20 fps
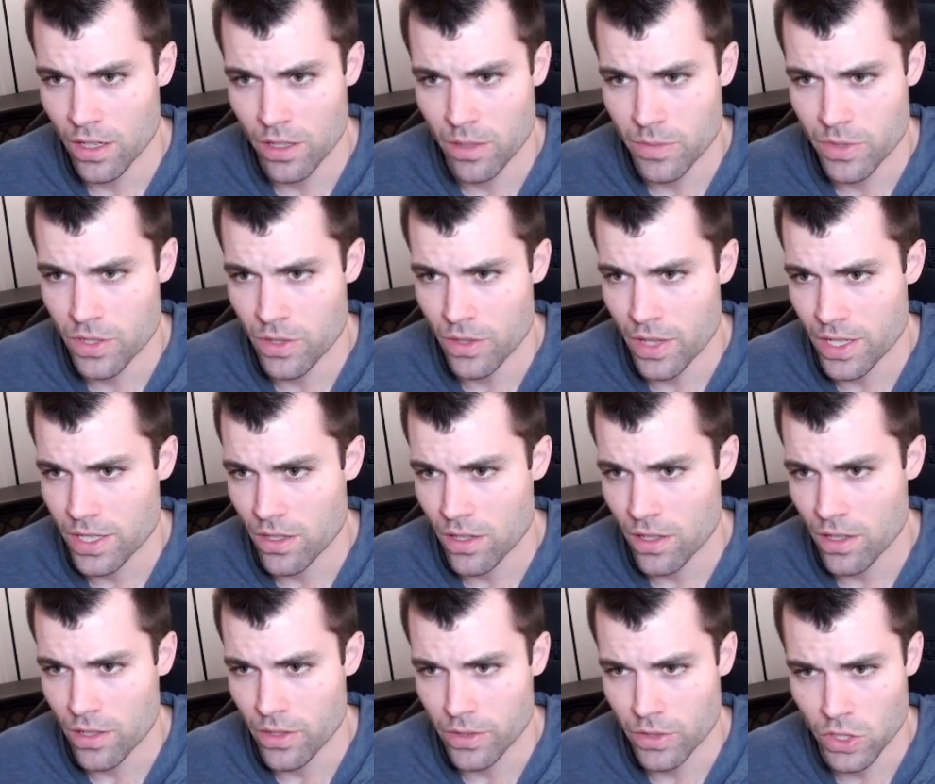So that's
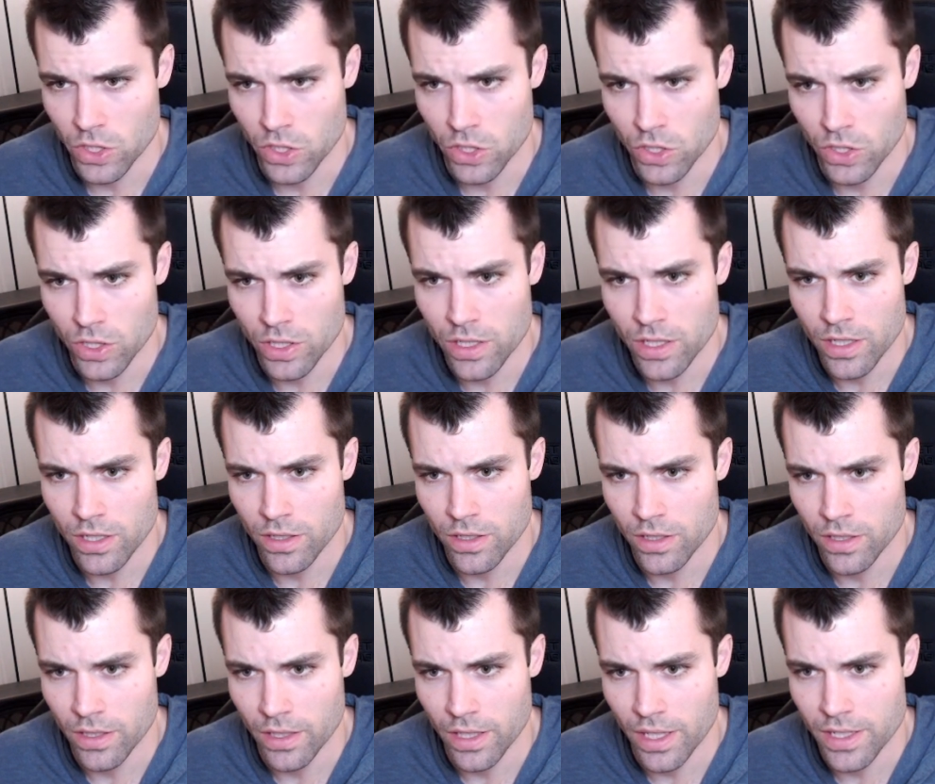all good.
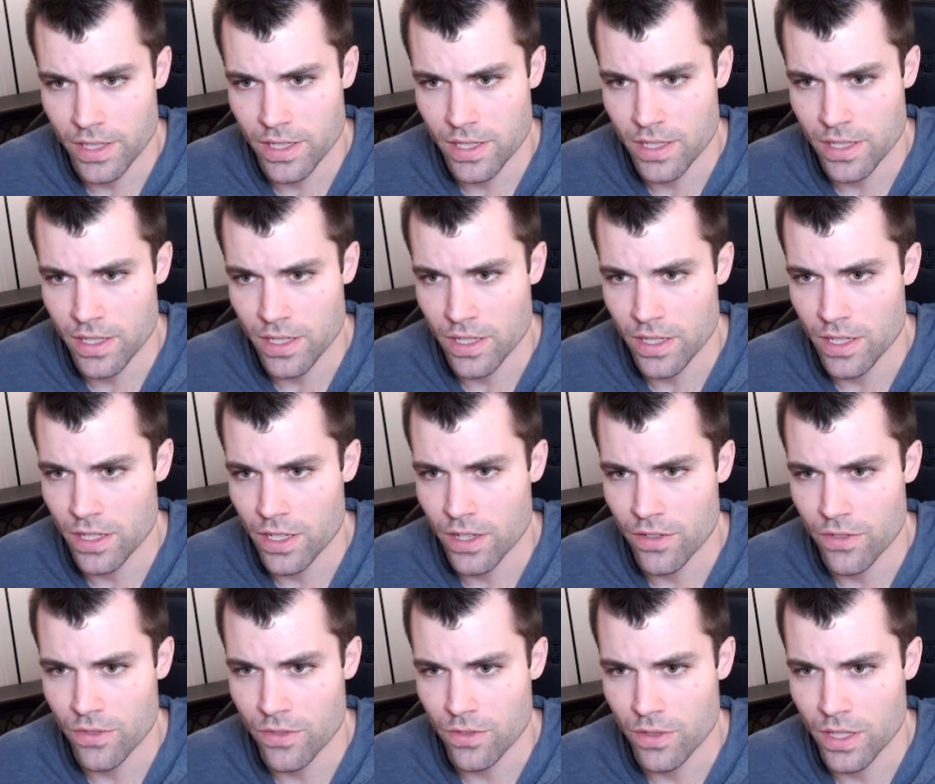Let's see
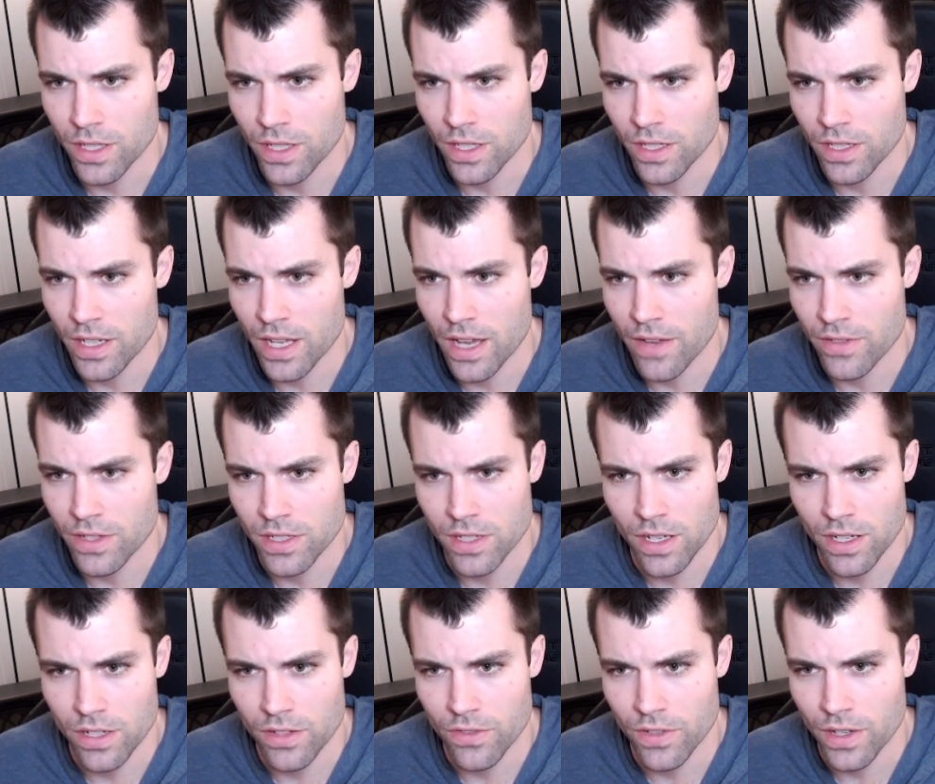if we can, nav is
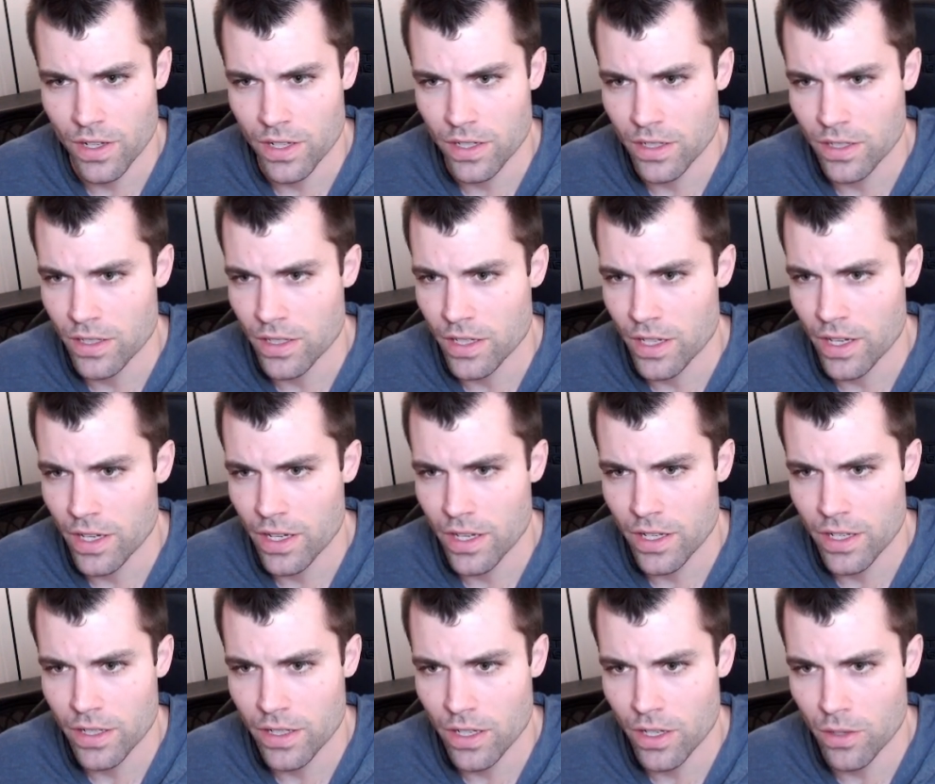not defined. Did
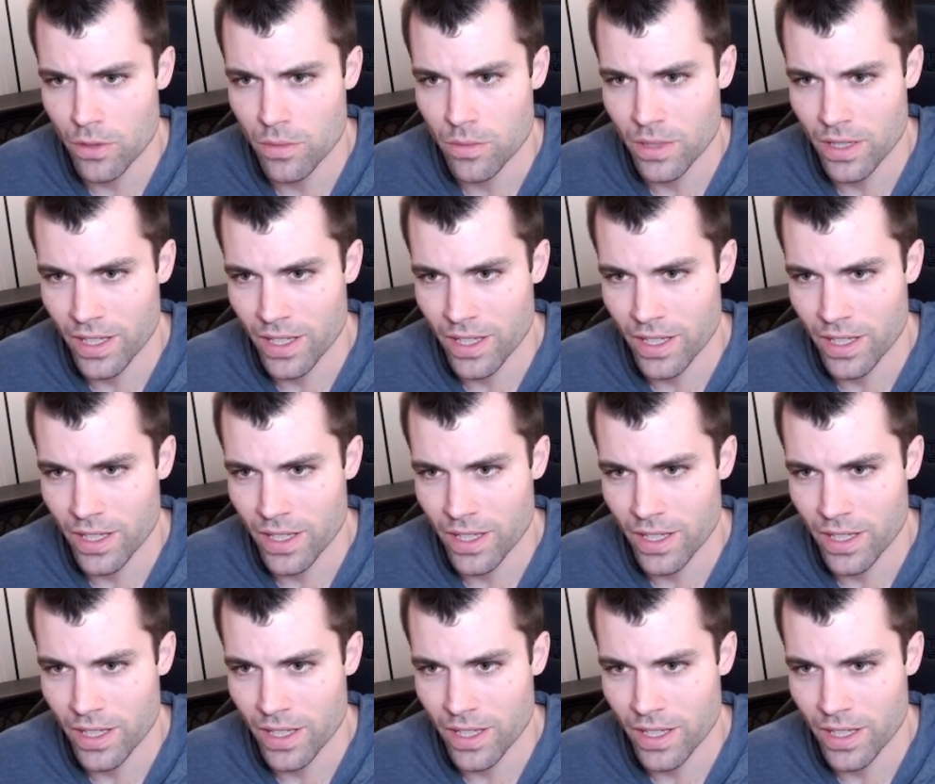I? Oh,